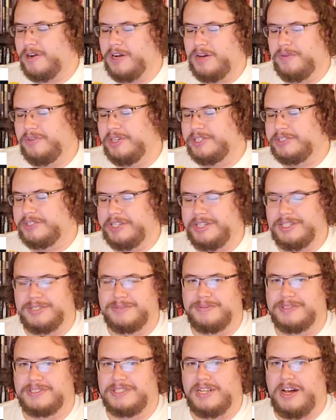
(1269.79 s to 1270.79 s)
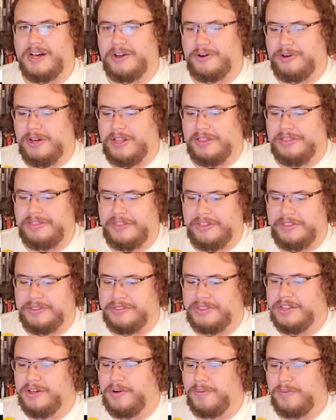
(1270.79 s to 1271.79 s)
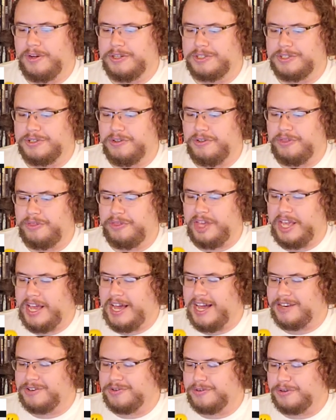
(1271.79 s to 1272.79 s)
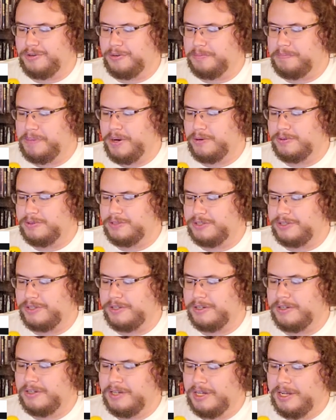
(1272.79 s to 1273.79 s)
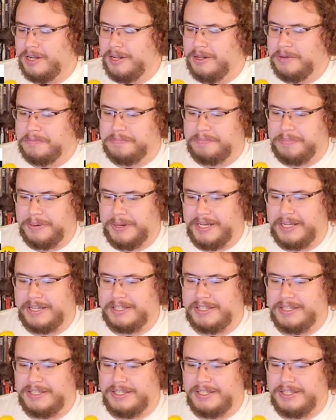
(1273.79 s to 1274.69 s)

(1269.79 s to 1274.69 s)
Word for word: Obviously, this was not on the original theatrical poster, but